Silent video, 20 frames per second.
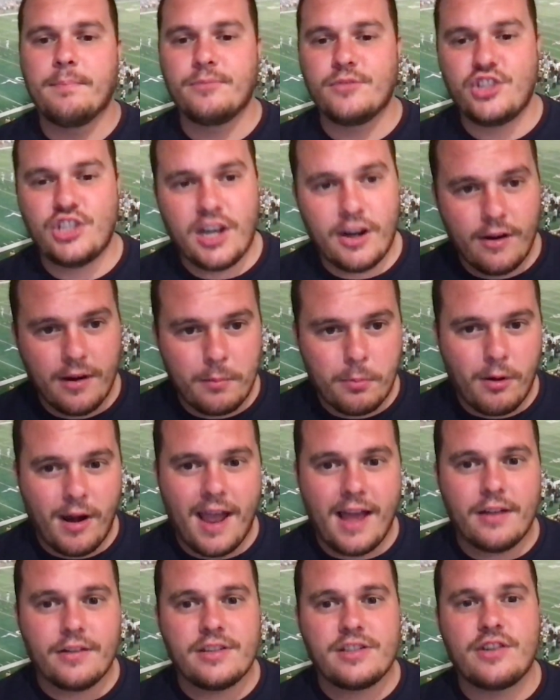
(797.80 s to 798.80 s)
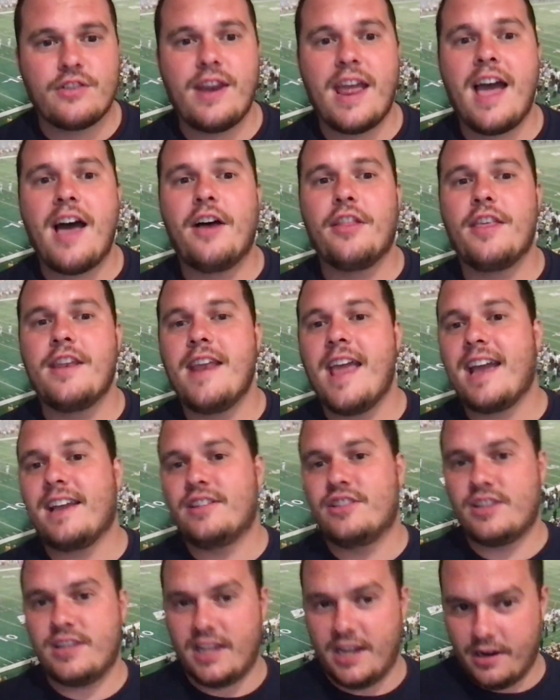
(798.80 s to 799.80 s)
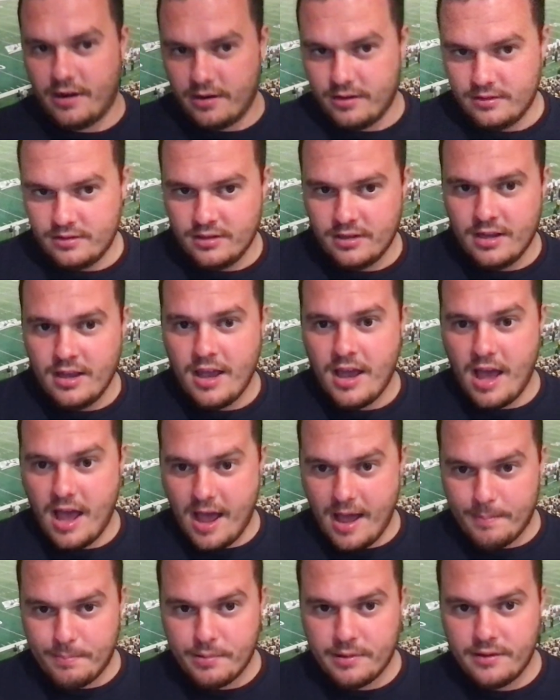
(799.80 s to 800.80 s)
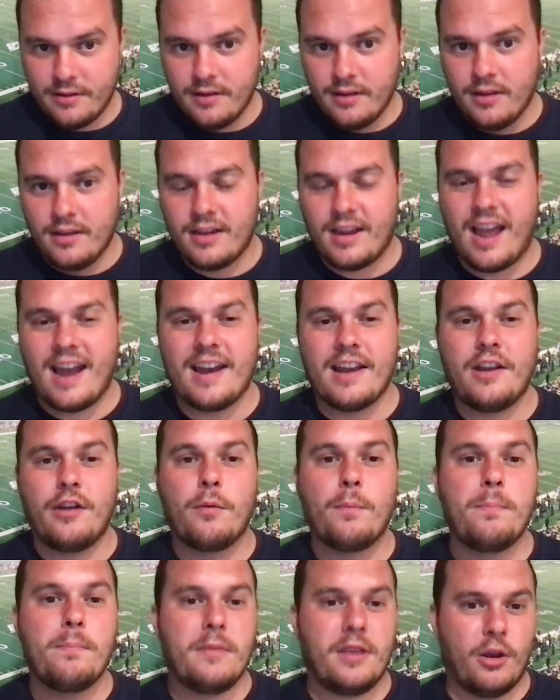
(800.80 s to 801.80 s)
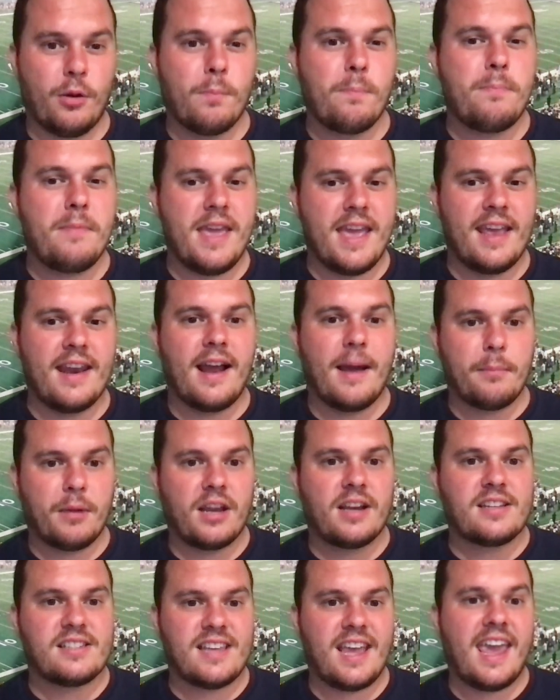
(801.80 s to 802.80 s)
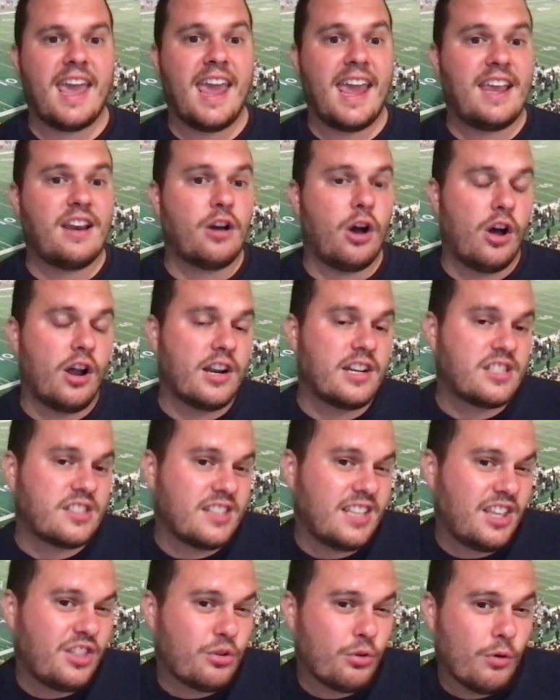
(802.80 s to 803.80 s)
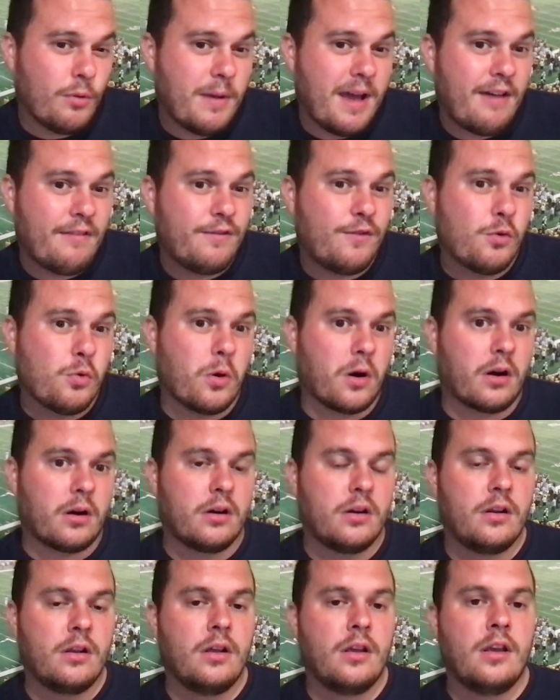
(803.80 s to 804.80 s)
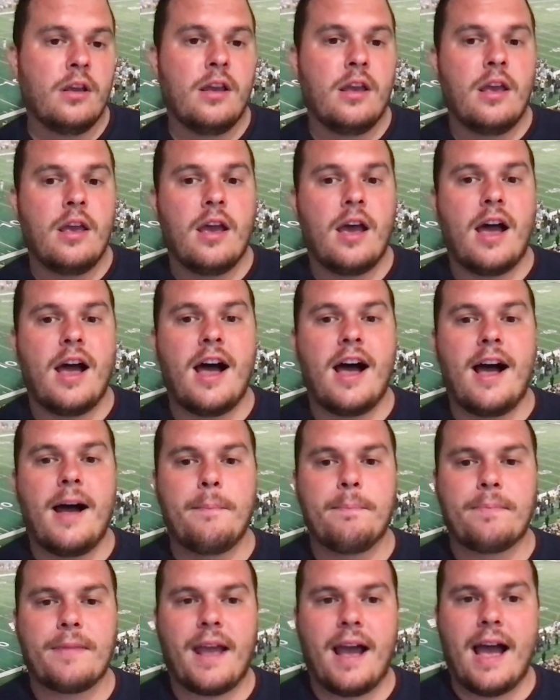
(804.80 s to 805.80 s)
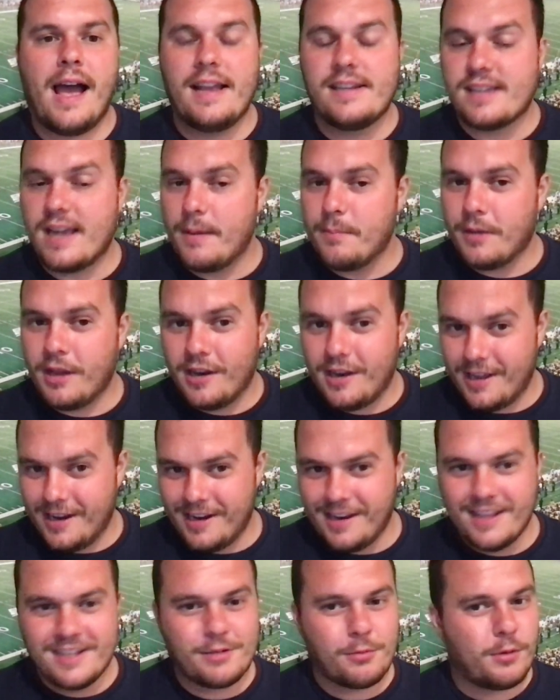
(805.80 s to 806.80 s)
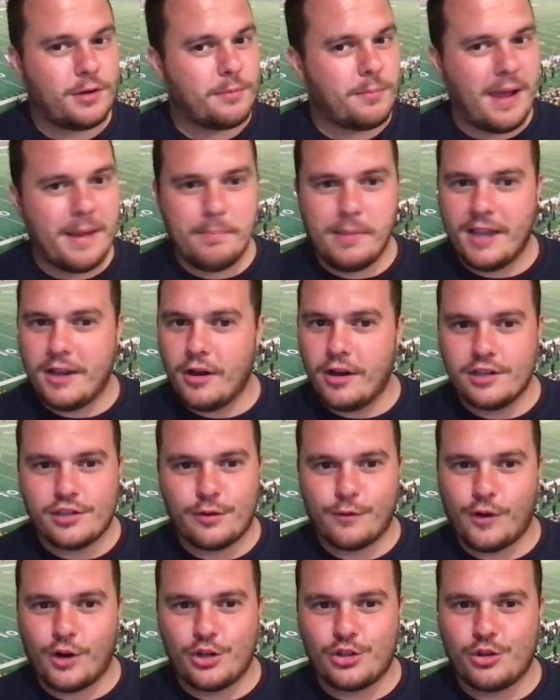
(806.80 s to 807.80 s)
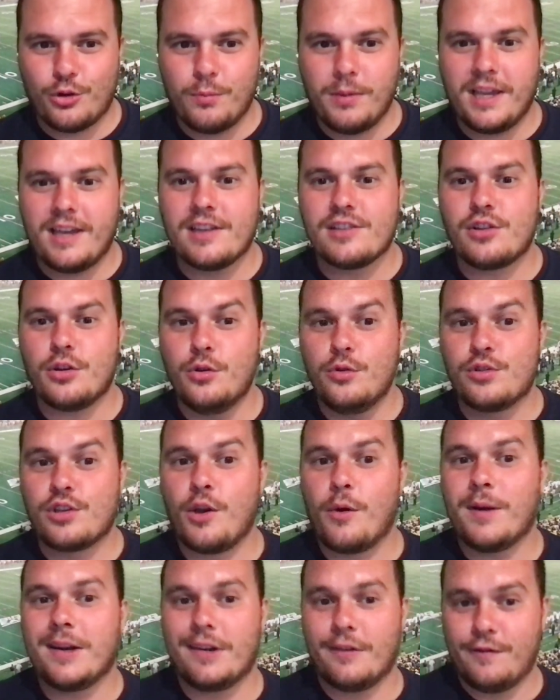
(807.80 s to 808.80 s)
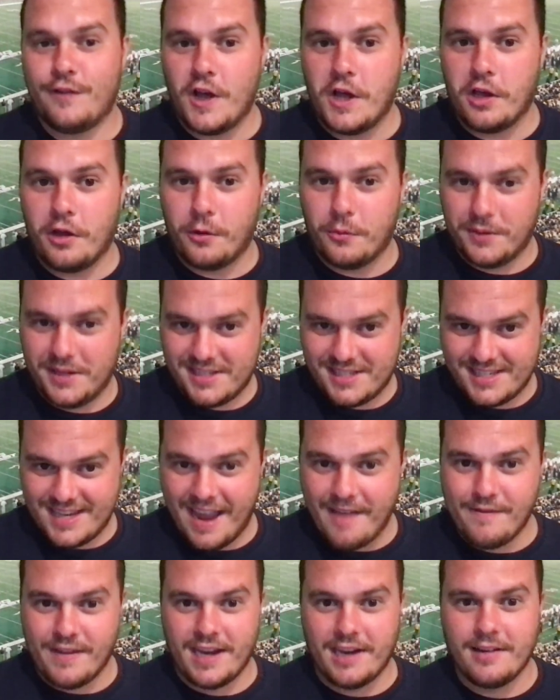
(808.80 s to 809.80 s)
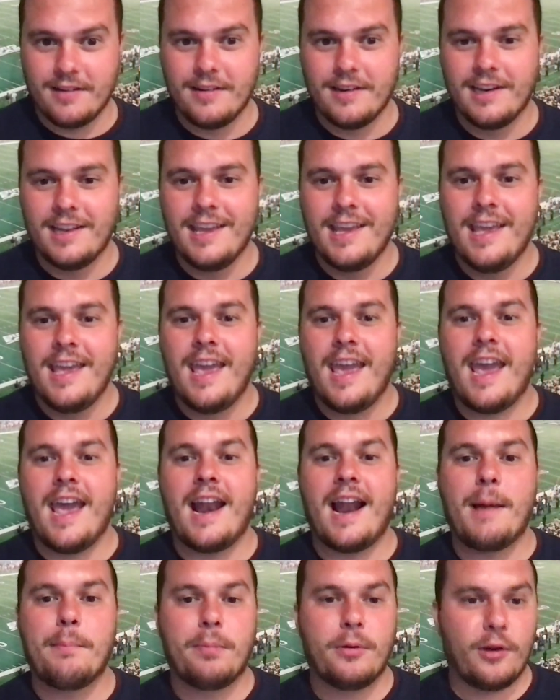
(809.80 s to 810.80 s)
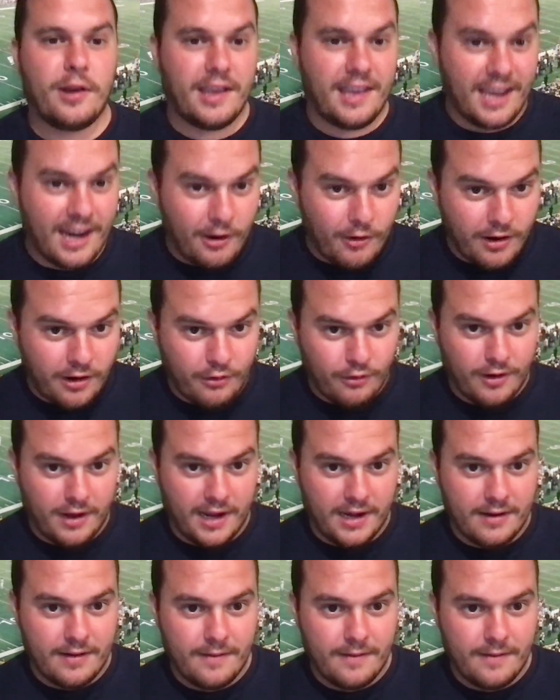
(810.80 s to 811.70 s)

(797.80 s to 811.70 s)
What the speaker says: Jarrett Brown. So now the next tier up, kind of your mid, I'm going to say 8, honestly, through about 4. And this one might be controversial because who's going to follow at 7? And I'm putting Garrett Green.